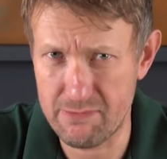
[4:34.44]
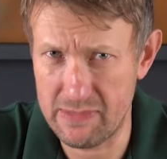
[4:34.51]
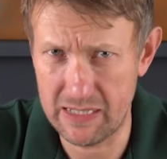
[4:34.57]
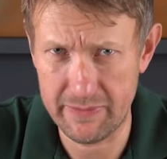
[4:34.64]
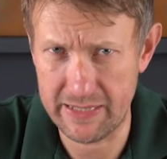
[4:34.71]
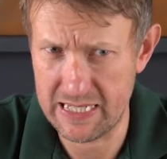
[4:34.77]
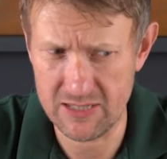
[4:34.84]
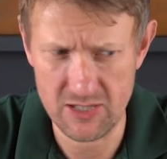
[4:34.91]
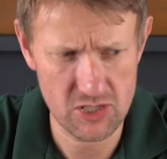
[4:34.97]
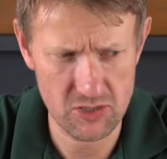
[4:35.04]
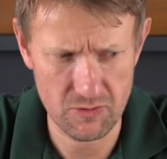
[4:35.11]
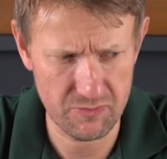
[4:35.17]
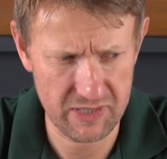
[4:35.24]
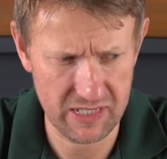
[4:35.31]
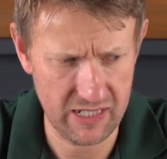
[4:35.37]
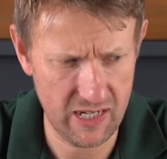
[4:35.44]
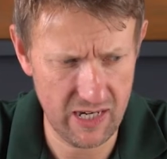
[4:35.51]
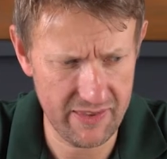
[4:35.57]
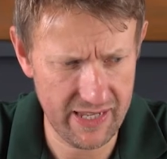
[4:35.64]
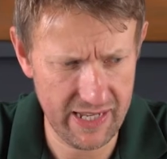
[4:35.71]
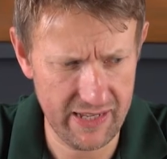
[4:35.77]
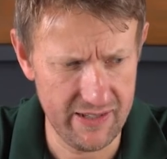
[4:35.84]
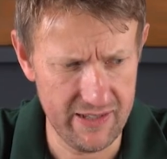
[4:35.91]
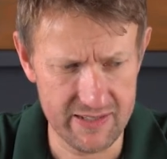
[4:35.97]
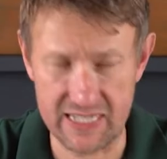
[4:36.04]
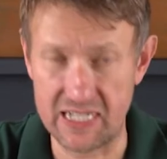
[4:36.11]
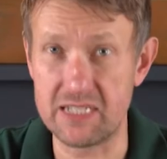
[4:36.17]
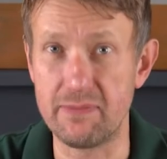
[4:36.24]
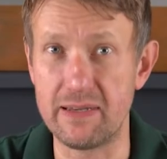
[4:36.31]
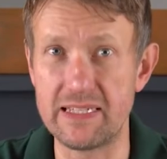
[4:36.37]
millimeters, something like that,
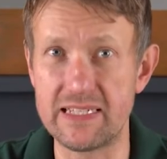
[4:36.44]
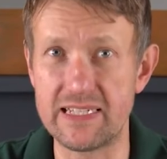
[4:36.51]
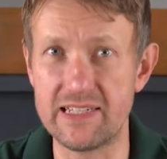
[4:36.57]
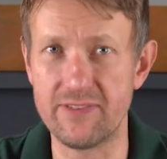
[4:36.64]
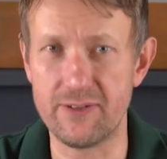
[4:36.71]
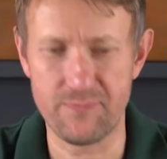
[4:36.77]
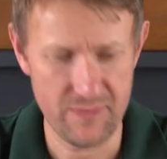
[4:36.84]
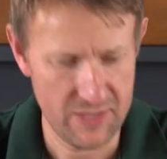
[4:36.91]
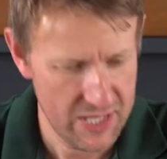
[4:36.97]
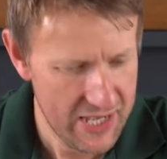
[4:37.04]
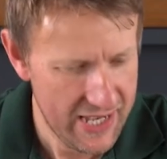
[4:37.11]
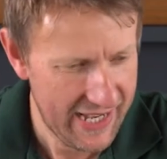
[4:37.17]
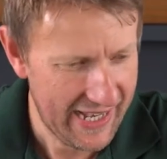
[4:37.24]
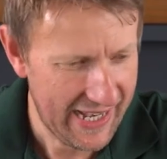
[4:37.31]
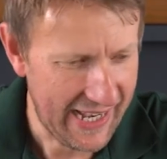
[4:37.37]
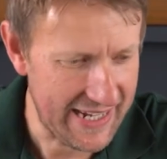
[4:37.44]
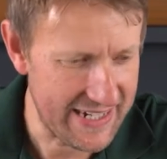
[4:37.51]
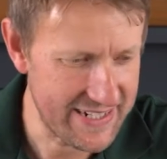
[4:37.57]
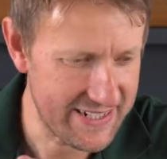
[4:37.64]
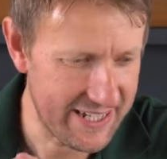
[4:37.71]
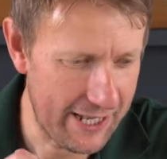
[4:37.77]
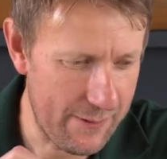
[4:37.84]
centimeters even. And